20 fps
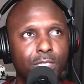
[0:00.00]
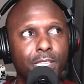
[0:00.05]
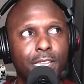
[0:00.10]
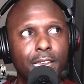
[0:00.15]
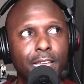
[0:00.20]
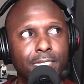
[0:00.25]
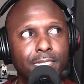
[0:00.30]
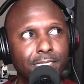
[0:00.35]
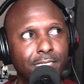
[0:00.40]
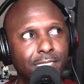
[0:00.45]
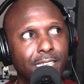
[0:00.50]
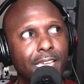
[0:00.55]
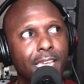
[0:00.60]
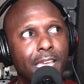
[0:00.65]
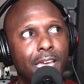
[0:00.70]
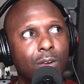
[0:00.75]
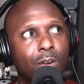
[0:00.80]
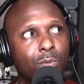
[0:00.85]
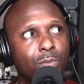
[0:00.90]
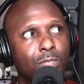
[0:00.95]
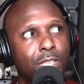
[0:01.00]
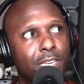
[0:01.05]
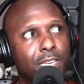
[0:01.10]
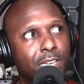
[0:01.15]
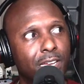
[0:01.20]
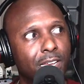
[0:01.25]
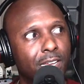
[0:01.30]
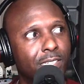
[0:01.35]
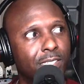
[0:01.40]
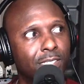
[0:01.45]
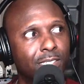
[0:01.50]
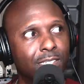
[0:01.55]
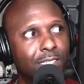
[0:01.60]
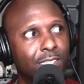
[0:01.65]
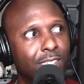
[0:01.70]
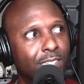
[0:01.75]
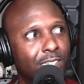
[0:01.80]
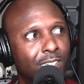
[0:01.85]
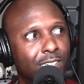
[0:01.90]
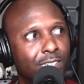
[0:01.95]
say? I don't think
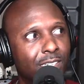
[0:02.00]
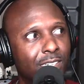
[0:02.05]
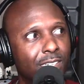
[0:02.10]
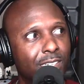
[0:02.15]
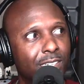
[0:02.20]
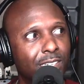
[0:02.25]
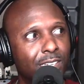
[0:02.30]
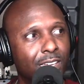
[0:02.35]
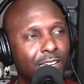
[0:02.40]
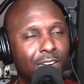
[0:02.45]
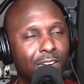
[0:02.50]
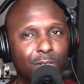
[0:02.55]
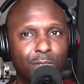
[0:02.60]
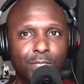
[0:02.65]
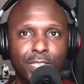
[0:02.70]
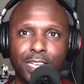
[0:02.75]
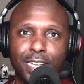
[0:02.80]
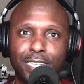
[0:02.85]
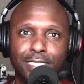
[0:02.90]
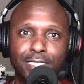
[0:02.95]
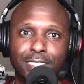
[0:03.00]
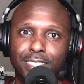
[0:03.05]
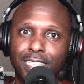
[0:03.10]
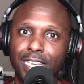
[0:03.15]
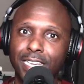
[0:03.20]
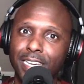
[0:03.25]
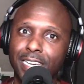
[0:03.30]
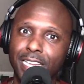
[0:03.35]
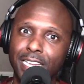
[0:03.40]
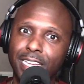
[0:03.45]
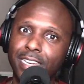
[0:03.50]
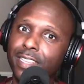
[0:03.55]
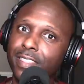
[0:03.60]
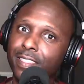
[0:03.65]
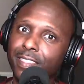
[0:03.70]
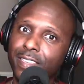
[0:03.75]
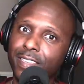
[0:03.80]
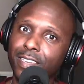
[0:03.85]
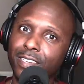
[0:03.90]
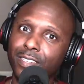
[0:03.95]
I said
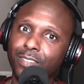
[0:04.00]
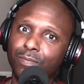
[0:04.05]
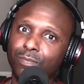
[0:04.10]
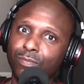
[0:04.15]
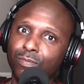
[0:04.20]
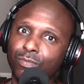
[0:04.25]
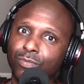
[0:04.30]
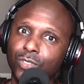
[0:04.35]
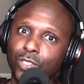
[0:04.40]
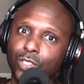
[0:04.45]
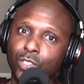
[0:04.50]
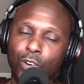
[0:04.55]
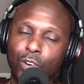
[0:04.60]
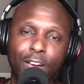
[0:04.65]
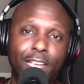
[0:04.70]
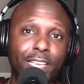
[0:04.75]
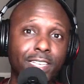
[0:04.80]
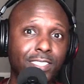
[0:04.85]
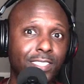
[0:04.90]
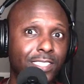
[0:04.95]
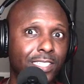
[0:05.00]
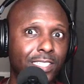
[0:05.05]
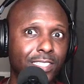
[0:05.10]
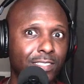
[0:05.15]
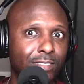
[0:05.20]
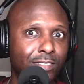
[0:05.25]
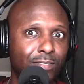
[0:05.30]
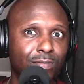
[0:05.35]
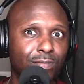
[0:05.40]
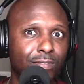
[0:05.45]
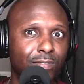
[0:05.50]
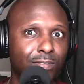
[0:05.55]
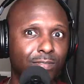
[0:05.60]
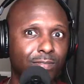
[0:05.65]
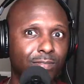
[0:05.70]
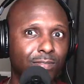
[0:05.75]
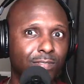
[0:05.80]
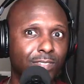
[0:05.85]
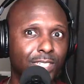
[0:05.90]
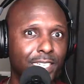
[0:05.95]
anything crazy,
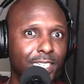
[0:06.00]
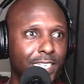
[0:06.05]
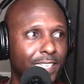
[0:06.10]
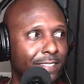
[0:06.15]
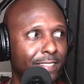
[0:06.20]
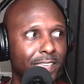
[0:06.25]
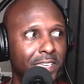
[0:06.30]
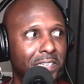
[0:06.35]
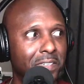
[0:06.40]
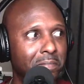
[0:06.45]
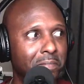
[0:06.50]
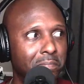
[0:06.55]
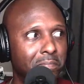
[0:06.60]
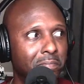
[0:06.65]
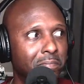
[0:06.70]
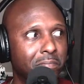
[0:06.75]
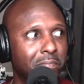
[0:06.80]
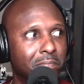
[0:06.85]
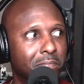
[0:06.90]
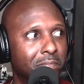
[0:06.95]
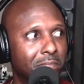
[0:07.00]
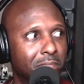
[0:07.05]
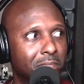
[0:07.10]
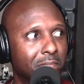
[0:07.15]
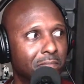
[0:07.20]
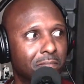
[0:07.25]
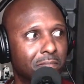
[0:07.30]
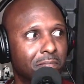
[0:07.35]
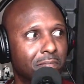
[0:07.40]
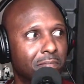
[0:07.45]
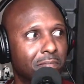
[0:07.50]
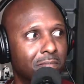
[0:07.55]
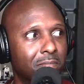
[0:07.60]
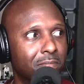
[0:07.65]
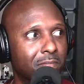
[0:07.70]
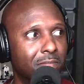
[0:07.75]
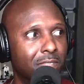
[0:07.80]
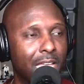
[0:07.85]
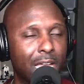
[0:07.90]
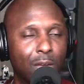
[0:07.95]
anything
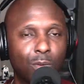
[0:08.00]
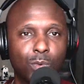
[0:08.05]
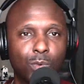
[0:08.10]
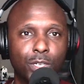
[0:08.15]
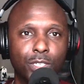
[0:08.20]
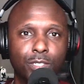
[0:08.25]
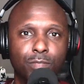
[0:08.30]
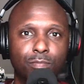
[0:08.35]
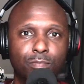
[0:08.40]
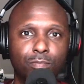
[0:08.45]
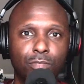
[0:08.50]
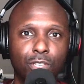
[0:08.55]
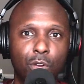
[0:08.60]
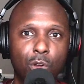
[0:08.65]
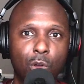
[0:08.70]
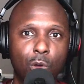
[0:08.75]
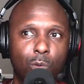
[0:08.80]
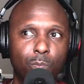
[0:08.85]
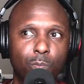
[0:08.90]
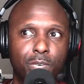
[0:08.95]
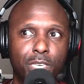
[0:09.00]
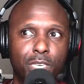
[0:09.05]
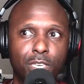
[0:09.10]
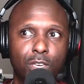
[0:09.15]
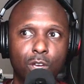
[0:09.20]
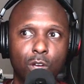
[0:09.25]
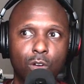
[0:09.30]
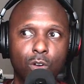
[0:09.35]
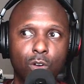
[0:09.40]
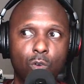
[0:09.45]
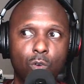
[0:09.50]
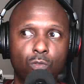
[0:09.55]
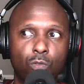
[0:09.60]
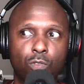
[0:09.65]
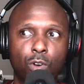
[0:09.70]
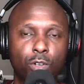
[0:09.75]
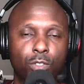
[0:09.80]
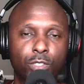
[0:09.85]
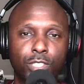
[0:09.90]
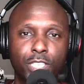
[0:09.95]
that would, be
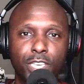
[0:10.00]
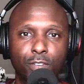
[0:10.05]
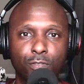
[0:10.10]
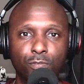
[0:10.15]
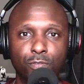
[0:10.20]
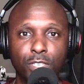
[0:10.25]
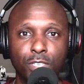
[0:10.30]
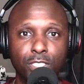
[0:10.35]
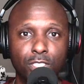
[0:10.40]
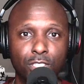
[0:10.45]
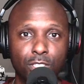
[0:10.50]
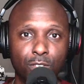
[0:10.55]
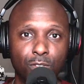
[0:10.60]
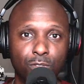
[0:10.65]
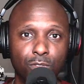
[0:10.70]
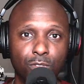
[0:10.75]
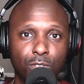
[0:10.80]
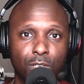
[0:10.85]
overtly offensive.